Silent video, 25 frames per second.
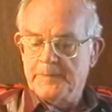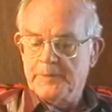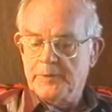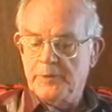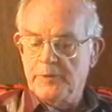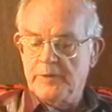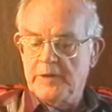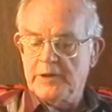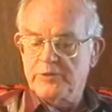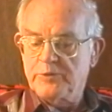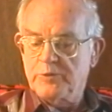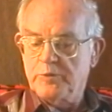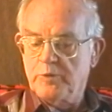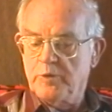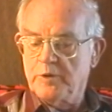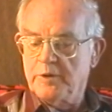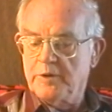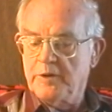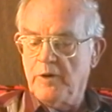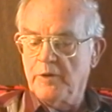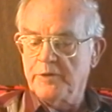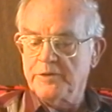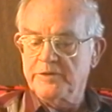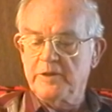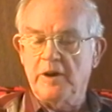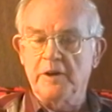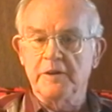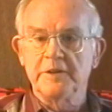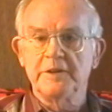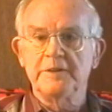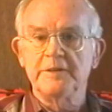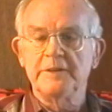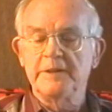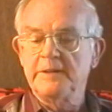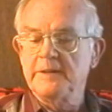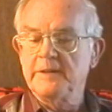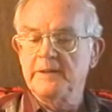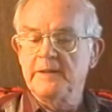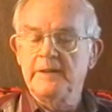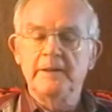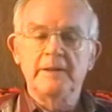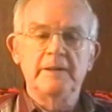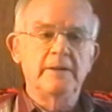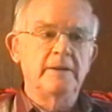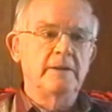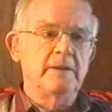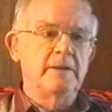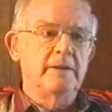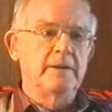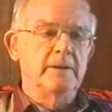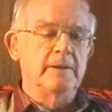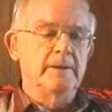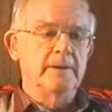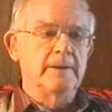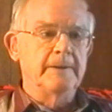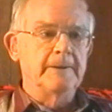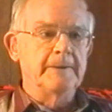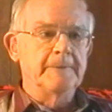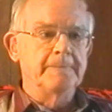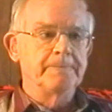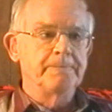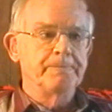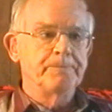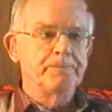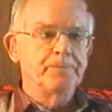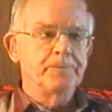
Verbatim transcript: So that's where it all started. Uh,